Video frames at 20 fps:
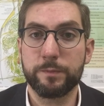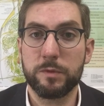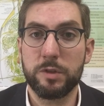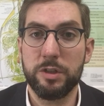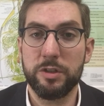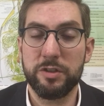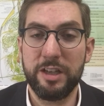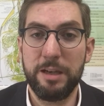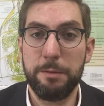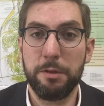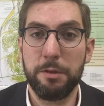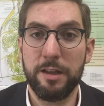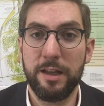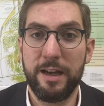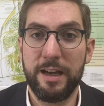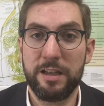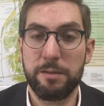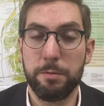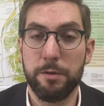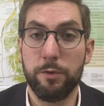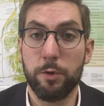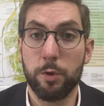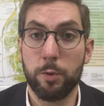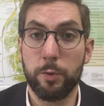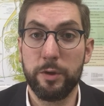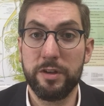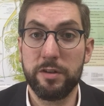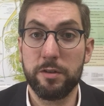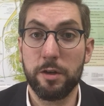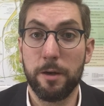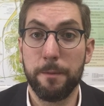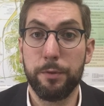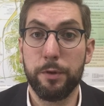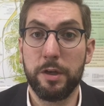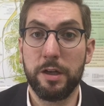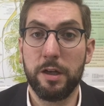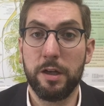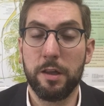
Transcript: stabilize before we start putting